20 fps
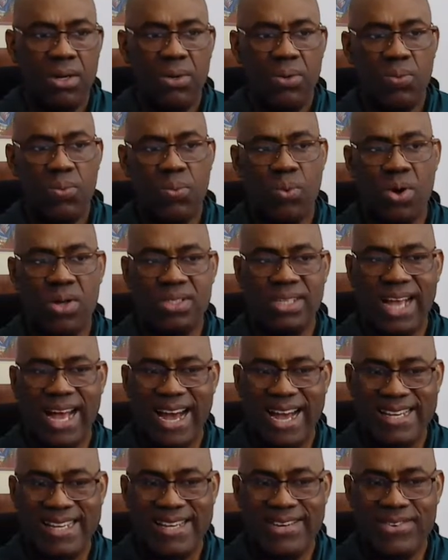what
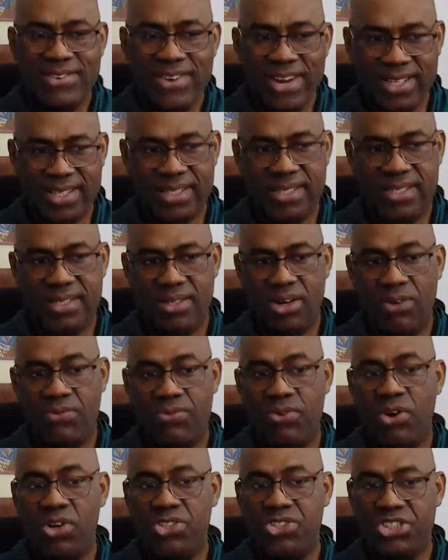are the risks of
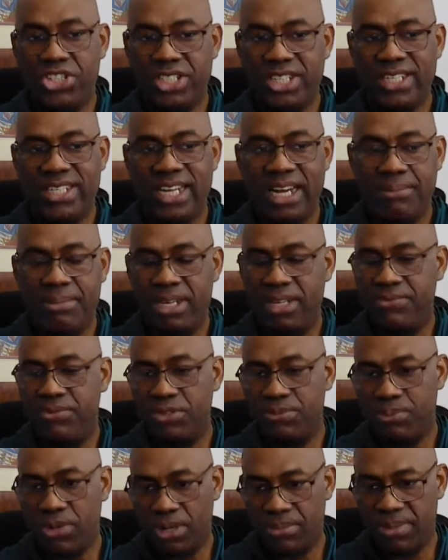untreated diabetic food
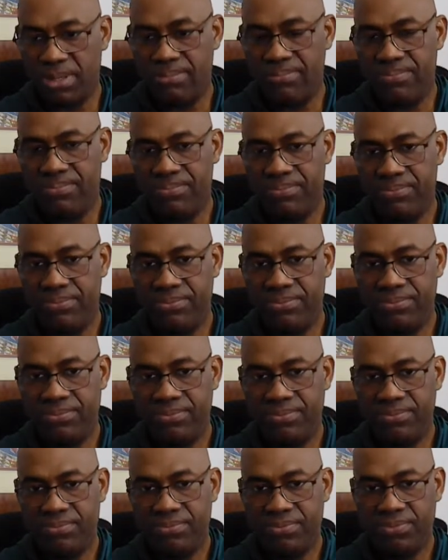problem?
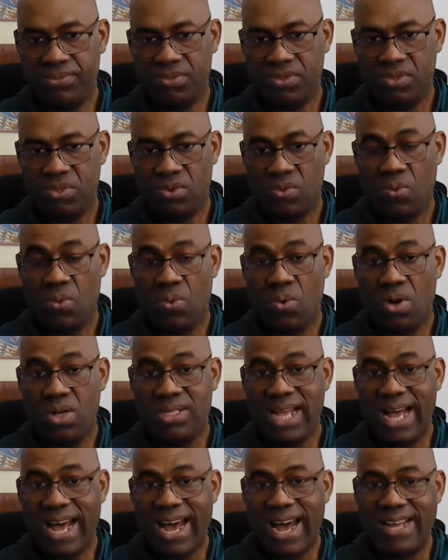
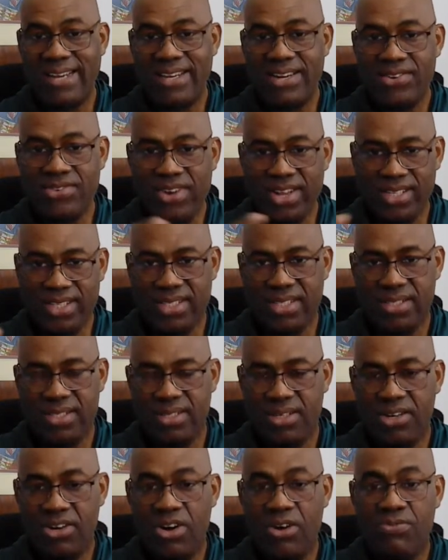What are the risks
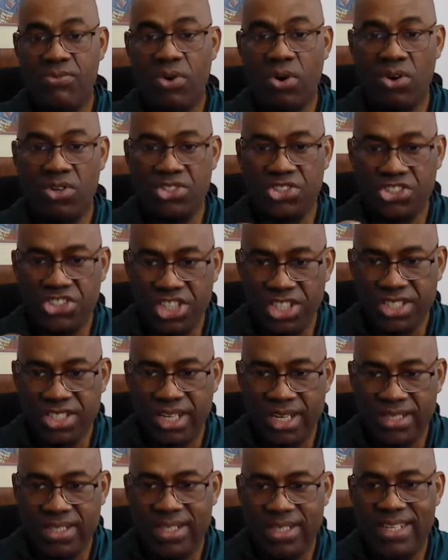of
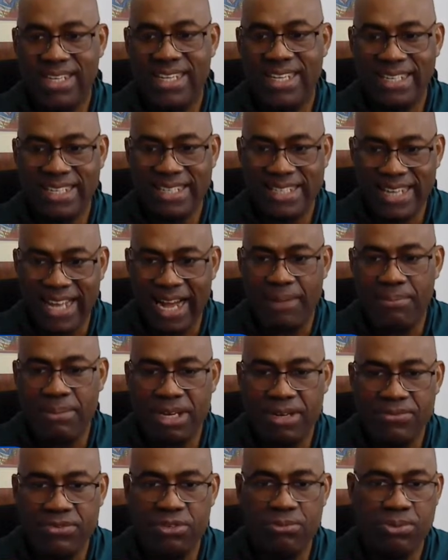untreated
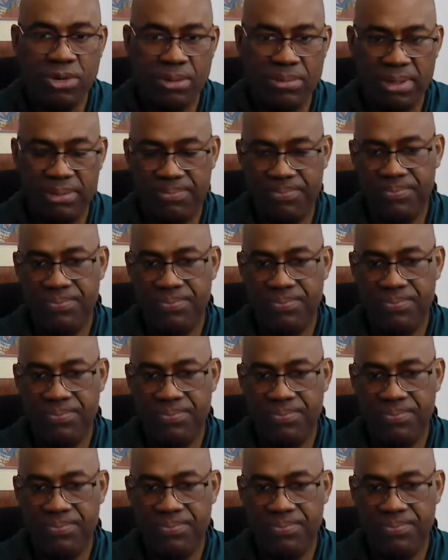diabetic food problem?